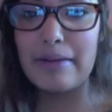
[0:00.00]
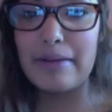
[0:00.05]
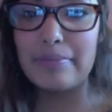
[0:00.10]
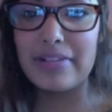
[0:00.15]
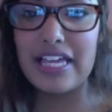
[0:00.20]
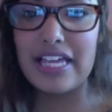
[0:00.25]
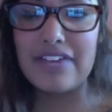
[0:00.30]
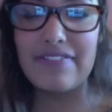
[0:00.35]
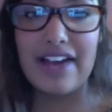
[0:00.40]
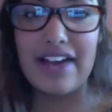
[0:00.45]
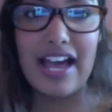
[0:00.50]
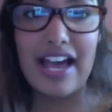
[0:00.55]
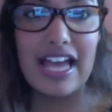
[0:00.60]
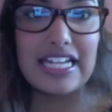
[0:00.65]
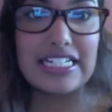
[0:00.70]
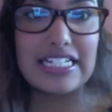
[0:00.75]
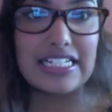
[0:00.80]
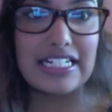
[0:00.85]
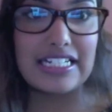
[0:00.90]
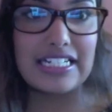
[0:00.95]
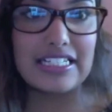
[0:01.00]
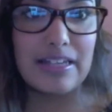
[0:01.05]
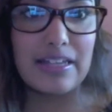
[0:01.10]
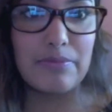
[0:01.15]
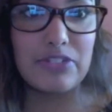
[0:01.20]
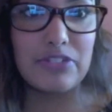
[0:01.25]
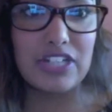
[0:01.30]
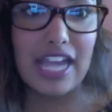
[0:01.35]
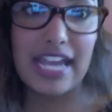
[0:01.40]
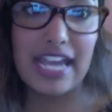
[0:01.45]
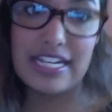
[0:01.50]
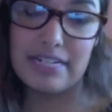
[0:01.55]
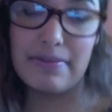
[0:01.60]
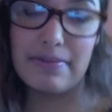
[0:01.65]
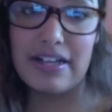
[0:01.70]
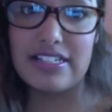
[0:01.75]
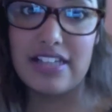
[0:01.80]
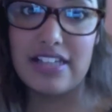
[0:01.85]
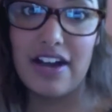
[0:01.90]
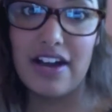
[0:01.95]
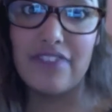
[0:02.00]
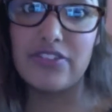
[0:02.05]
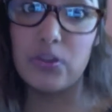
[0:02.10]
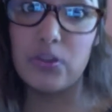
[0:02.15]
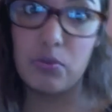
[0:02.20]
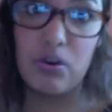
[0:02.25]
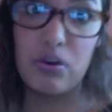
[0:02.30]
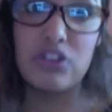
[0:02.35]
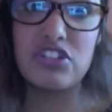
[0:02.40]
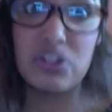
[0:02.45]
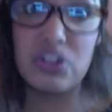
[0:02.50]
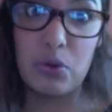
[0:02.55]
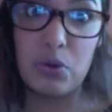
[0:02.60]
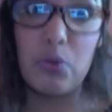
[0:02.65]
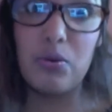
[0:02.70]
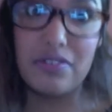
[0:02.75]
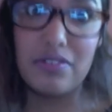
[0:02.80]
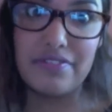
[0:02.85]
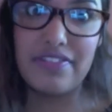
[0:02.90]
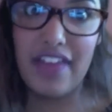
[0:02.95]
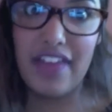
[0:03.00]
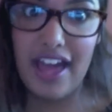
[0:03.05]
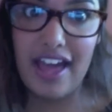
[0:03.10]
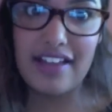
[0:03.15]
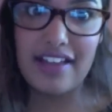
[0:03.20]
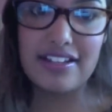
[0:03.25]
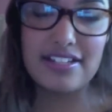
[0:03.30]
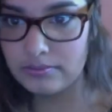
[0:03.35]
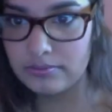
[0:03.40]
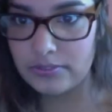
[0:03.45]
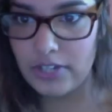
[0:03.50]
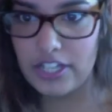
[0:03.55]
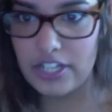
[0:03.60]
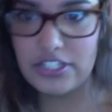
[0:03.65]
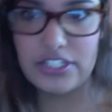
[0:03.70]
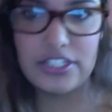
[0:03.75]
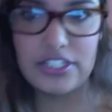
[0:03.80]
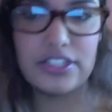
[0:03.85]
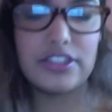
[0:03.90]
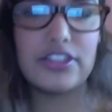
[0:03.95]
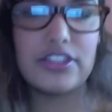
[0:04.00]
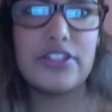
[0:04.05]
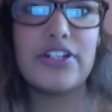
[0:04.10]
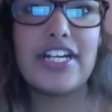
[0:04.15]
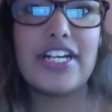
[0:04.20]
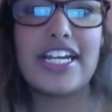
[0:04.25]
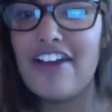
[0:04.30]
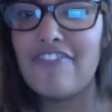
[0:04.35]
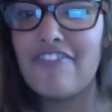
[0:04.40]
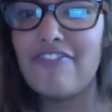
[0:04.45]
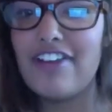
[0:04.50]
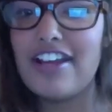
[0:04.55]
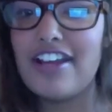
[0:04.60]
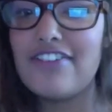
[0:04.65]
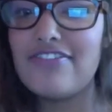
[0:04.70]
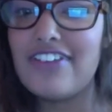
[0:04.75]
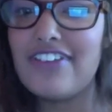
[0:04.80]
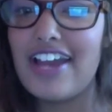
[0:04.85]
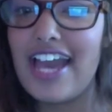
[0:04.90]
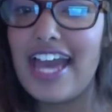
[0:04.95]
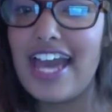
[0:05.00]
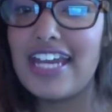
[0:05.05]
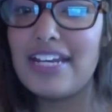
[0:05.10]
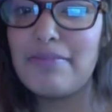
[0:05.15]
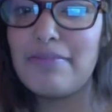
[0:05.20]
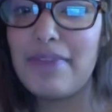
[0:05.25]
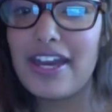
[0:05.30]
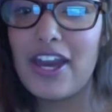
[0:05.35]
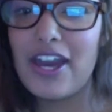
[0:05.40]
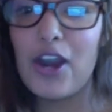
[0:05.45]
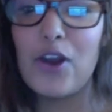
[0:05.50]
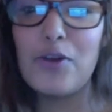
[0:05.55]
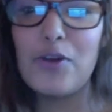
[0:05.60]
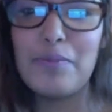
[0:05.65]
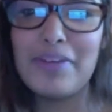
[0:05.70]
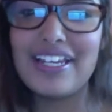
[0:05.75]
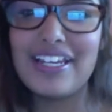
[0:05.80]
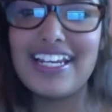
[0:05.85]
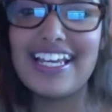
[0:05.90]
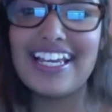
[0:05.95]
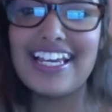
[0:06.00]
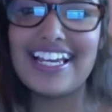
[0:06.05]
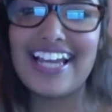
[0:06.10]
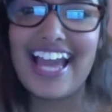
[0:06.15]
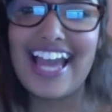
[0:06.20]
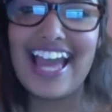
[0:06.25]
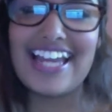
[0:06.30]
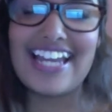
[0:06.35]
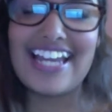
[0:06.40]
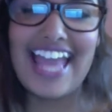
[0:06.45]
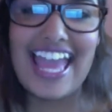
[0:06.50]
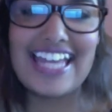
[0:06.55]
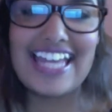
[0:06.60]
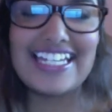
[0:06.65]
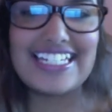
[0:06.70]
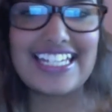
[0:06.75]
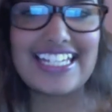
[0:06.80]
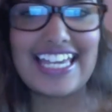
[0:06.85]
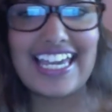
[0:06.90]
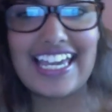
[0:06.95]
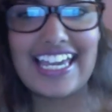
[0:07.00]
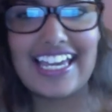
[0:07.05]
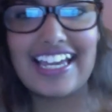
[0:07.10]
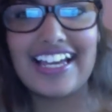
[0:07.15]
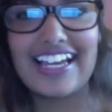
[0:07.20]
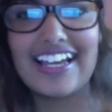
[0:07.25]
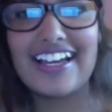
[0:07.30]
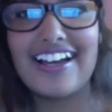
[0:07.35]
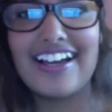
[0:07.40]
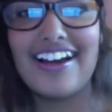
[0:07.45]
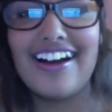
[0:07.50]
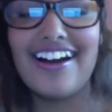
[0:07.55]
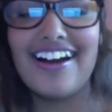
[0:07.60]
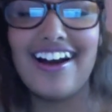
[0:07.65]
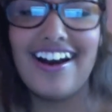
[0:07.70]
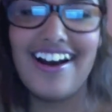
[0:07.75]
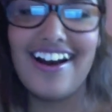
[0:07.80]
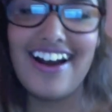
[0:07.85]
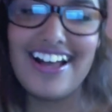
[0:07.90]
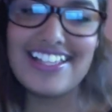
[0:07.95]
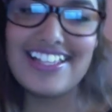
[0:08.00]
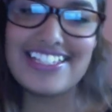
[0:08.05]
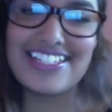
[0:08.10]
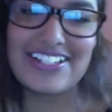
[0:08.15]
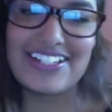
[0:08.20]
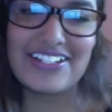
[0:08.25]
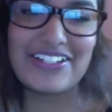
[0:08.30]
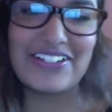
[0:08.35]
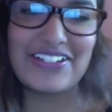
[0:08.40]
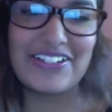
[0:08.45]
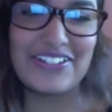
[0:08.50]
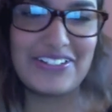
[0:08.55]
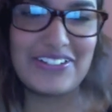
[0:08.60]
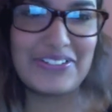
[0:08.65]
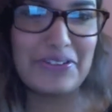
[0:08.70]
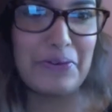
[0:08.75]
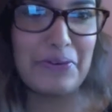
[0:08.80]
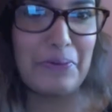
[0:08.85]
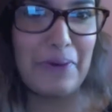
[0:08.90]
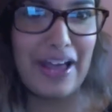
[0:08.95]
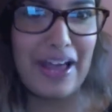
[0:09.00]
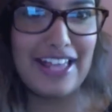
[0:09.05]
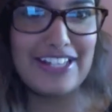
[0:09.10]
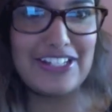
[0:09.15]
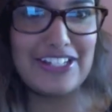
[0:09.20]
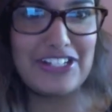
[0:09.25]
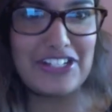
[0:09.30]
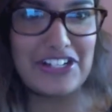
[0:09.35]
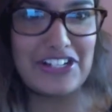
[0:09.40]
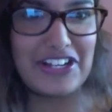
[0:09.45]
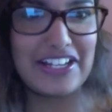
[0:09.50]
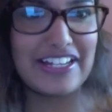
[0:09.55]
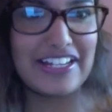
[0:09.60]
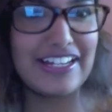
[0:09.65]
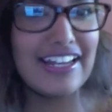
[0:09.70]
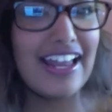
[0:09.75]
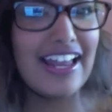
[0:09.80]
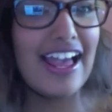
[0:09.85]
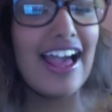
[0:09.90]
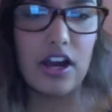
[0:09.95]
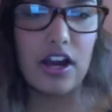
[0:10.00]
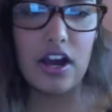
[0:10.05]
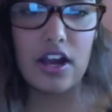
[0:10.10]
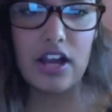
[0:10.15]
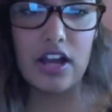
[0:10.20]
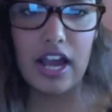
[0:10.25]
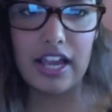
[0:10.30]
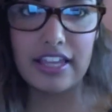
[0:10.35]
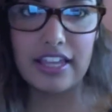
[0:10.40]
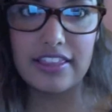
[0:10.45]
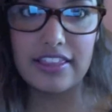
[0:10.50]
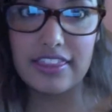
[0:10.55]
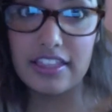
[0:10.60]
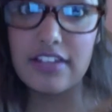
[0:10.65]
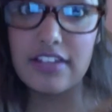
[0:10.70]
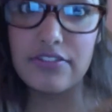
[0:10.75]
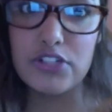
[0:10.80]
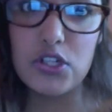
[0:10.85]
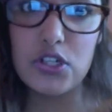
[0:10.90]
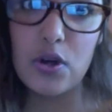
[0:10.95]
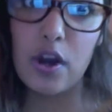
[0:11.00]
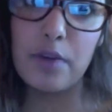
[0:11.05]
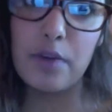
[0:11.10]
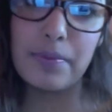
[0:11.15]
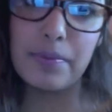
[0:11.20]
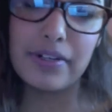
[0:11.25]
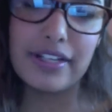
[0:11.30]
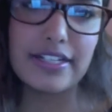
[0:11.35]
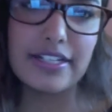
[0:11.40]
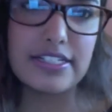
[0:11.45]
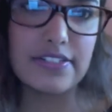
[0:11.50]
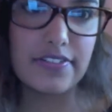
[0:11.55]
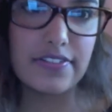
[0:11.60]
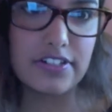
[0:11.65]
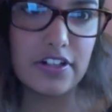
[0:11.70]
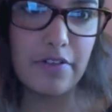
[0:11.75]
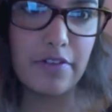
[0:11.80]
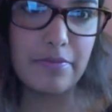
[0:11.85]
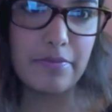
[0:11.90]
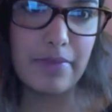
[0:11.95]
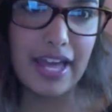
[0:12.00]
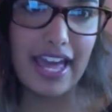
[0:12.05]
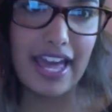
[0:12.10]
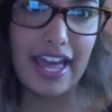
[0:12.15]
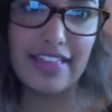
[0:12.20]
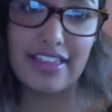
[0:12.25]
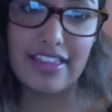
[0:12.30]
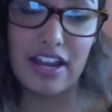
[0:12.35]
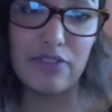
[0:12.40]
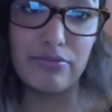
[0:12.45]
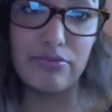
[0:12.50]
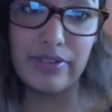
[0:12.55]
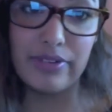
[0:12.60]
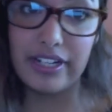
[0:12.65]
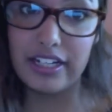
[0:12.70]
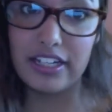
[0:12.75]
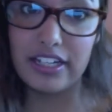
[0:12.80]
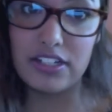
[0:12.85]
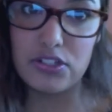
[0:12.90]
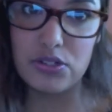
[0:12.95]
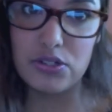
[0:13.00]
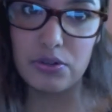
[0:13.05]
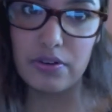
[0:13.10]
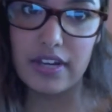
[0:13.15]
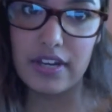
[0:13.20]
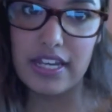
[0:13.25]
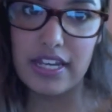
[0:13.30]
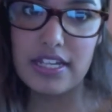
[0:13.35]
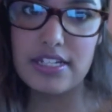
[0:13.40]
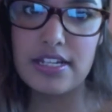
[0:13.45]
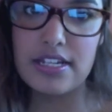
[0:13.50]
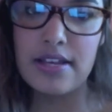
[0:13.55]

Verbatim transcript: believe I actually subjugated myself to watching all of that. Question three Favourite anime opening and ending? Ah, that's a good question. I can think of two openings at the top of my head that I really enjoyed.